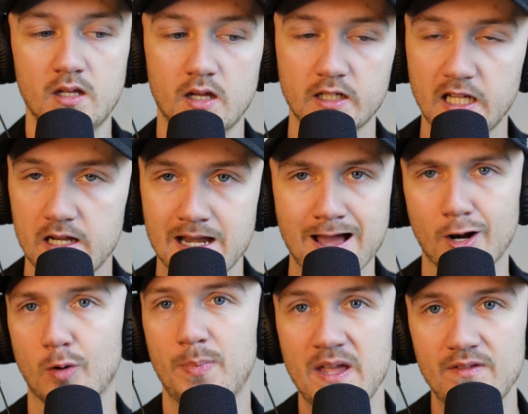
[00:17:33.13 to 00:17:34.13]
Again, not
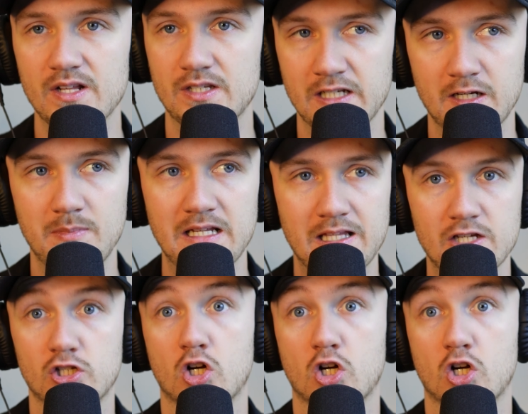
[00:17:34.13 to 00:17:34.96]
all pivots need to be these